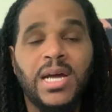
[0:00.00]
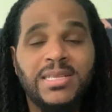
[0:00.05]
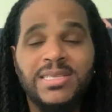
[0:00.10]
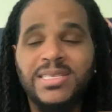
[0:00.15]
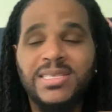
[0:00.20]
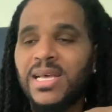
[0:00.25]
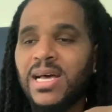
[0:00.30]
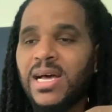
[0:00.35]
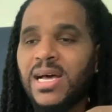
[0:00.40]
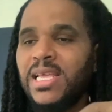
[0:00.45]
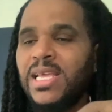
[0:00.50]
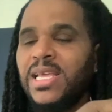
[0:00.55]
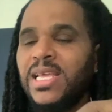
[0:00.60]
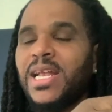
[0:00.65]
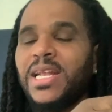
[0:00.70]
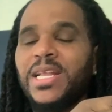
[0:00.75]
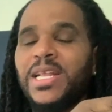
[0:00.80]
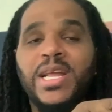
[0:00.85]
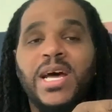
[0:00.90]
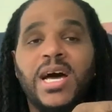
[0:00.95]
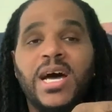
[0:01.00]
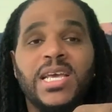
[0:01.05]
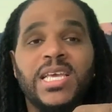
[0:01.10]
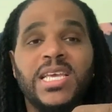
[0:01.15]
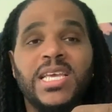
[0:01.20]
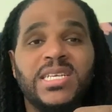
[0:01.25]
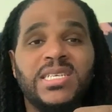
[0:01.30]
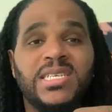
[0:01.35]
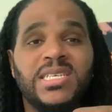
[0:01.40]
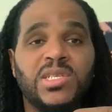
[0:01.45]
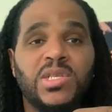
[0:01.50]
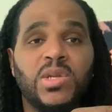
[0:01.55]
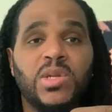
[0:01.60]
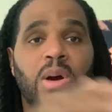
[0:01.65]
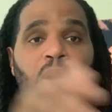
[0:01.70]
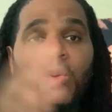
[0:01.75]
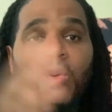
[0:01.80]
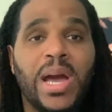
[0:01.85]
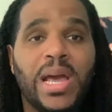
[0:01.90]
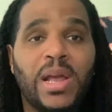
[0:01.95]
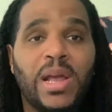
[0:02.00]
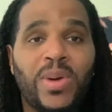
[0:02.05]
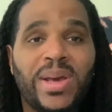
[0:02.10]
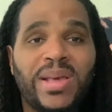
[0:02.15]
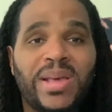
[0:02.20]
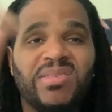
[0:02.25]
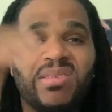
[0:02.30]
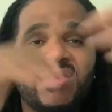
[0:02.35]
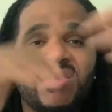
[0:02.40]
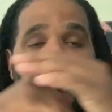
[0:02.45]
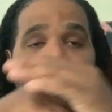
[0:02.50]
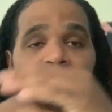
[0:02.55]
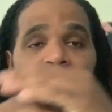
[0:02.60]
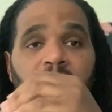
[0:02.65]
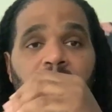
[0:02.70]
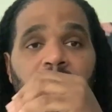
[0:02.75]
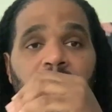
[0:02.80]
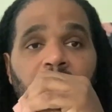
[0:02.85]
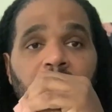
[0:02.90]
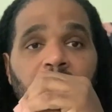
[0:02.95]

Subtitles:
Dancehall in the dark ages now a wild west.